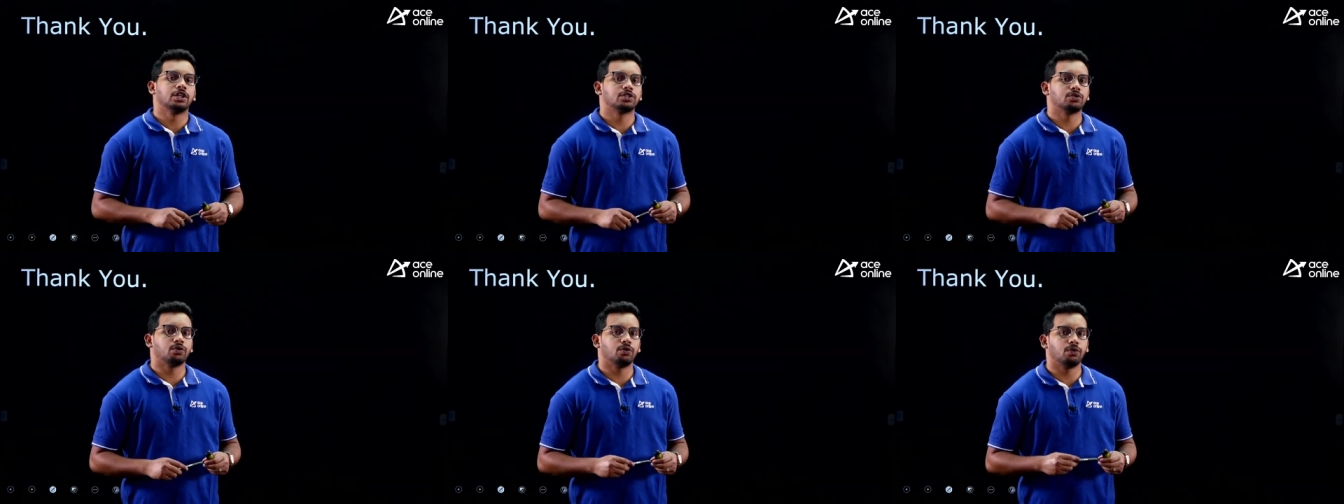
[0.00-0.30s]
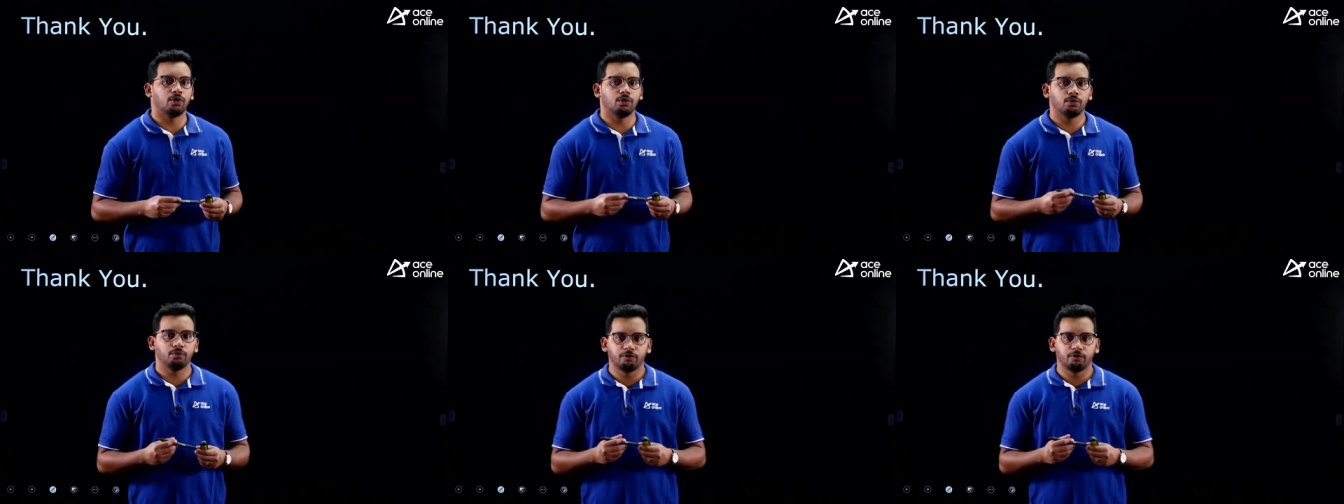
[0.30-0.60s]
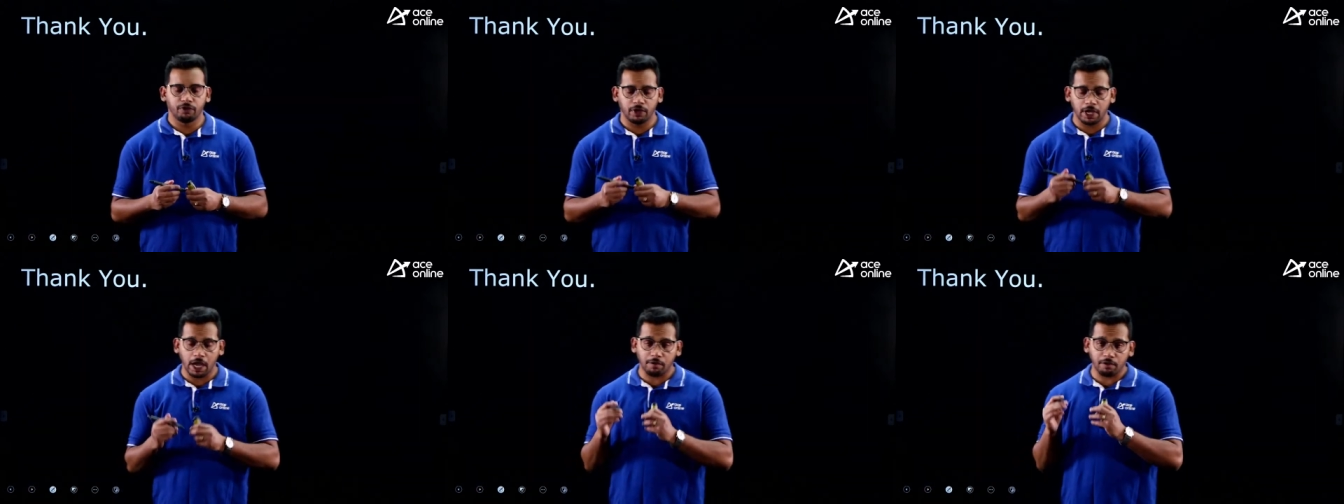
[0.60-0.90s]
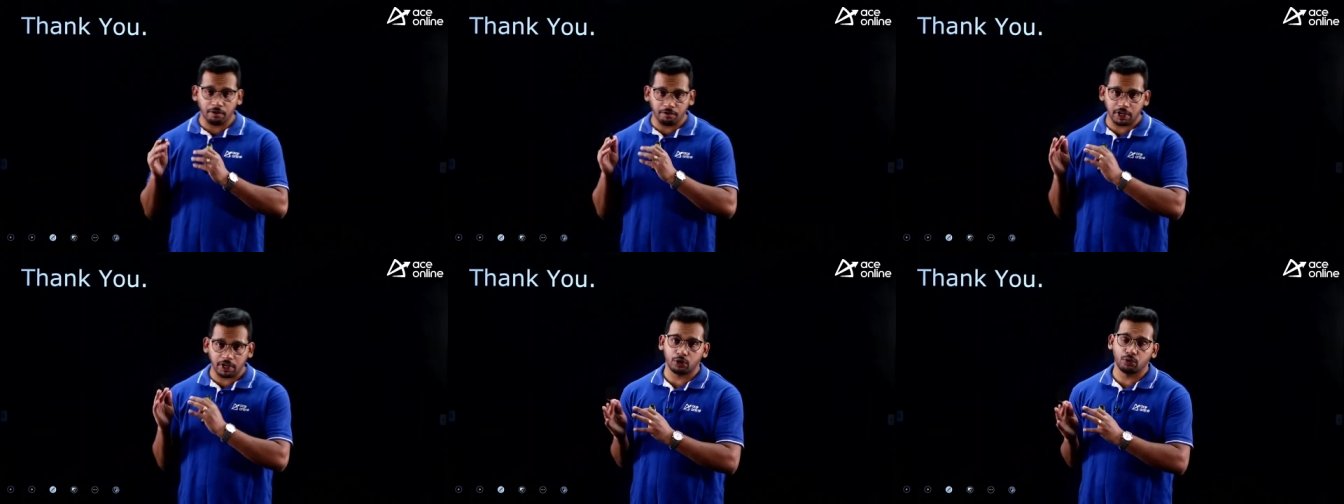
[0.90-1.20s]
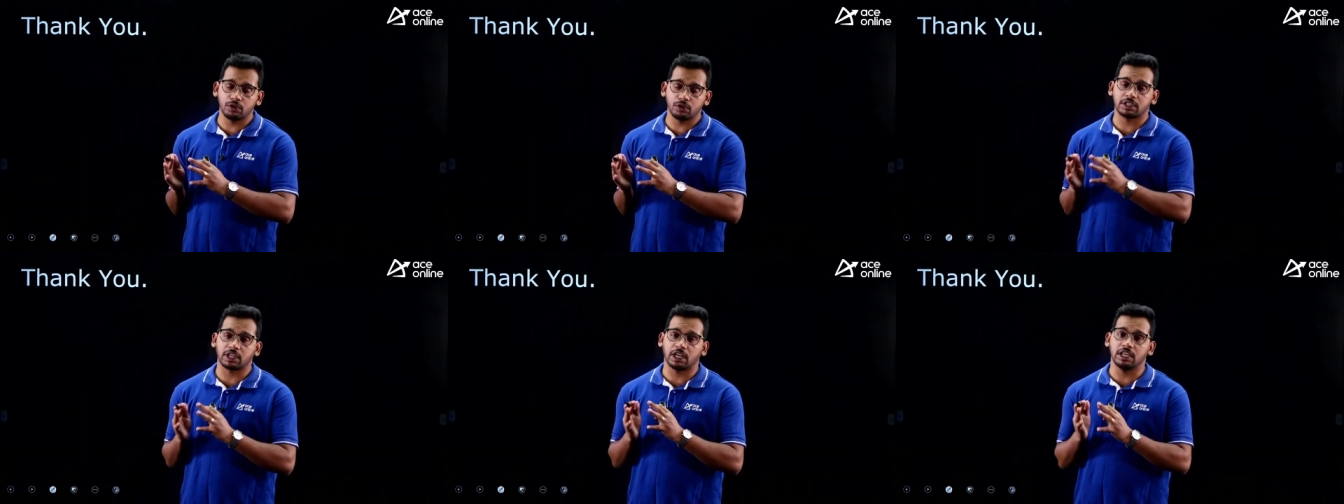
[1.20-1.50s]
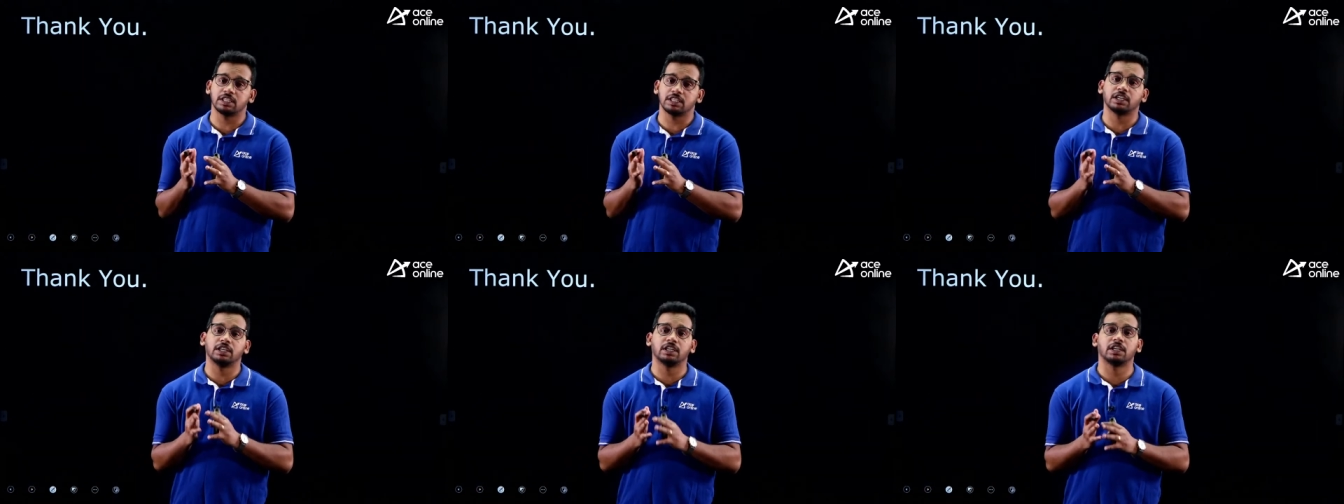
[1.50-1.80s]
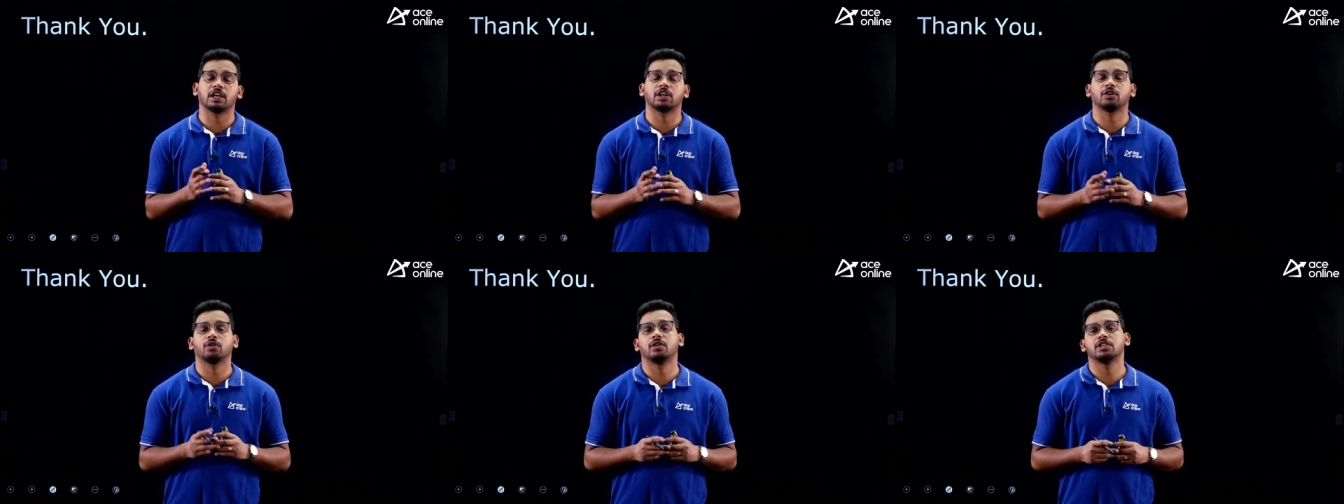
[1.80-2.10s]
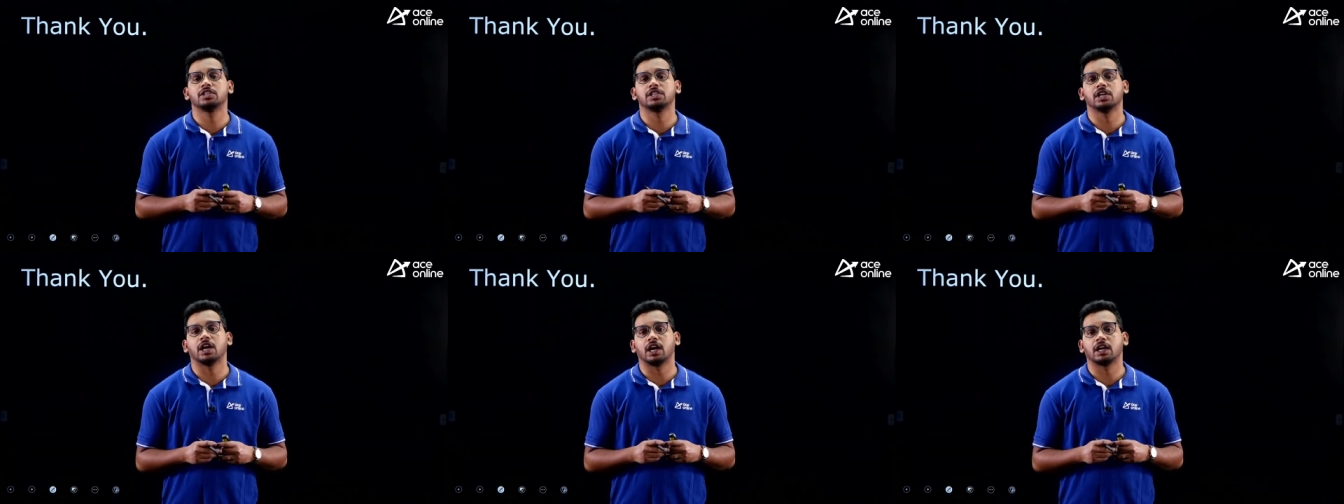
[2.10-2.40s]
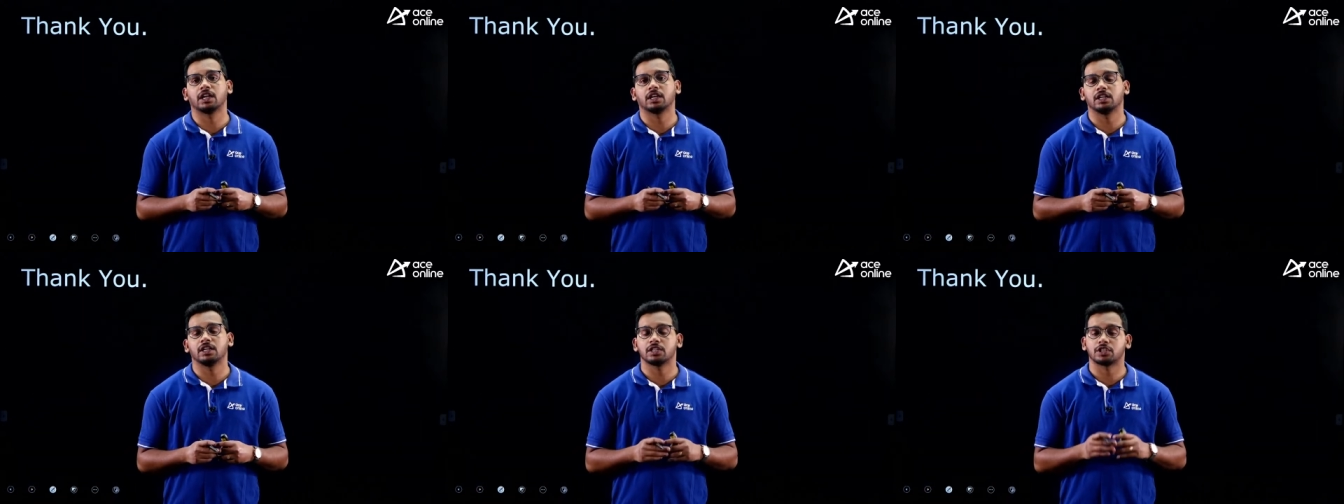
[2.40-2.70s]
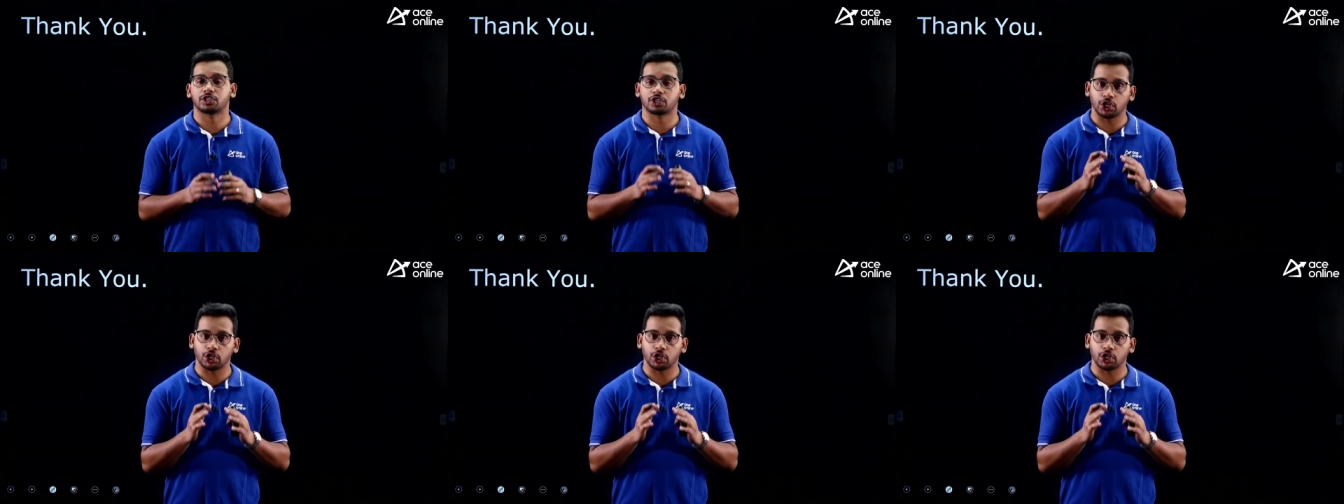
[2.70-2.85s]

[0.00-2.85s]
So, we have a very good science and technology articles,